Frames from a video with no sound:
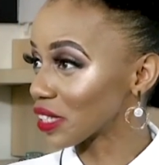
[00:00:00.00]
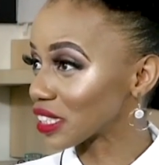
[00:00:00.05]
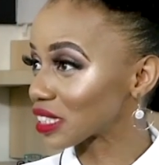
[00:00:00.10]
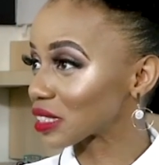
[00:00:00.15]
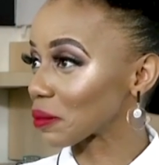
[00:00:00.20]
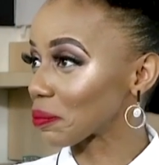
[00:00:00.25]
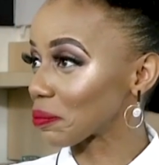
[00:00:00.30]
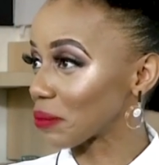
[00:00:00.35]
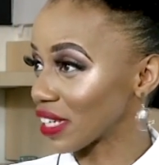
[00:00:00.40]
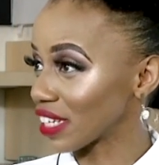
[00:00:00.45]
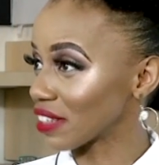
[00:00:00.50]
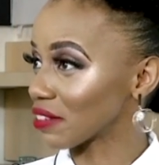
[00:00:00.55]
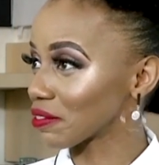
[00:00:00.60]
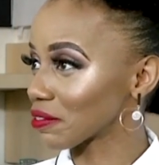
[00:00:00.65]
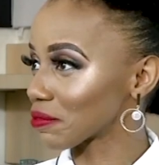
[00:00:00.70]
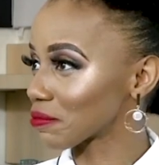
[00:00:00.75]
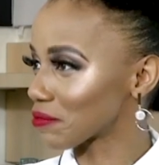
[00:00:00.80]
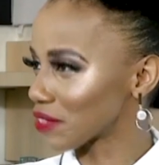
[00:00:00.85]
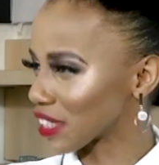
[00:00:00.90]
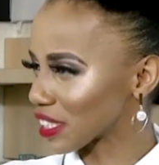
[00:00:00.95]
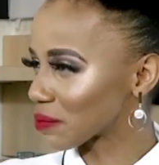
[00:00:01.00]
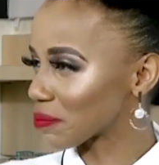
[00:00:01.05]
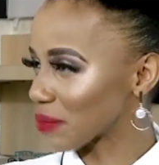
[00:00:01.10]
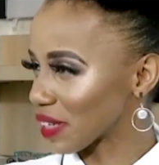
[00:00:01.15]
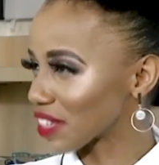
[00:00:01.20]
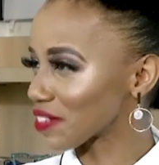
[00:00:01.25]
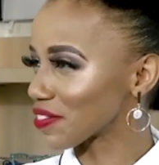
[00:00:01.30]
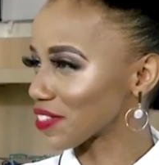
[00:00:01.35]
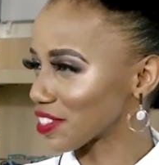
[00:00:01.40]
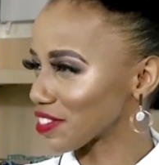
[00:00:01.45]

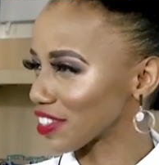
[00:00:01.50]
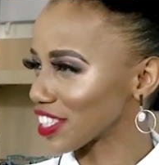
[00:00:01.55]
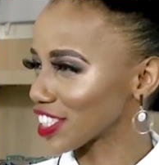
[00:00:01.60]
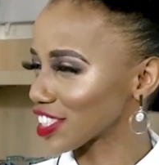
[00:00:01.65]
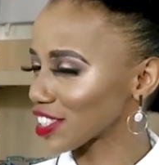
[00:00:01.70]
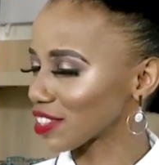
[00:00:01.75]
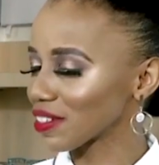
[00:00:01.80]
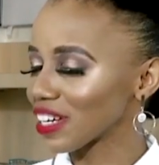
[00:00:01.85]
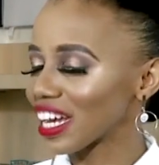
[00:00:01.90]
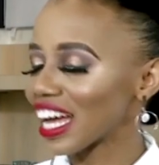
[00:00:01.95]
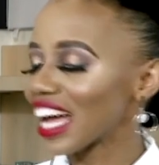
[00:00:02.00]
risk-benefit ratio.